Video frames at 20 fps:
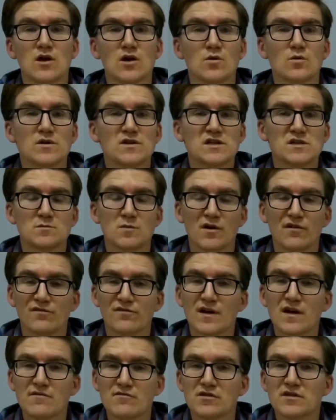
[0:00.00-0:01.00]
which is my
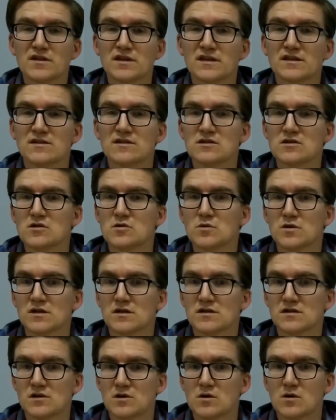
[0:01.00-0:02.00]
favourite thing to do with
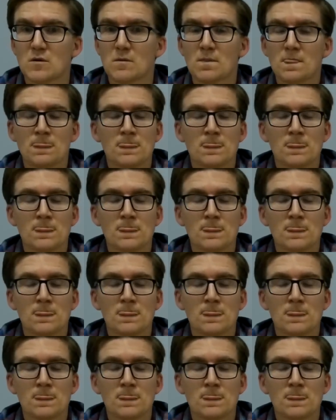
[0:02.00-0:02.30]
a song.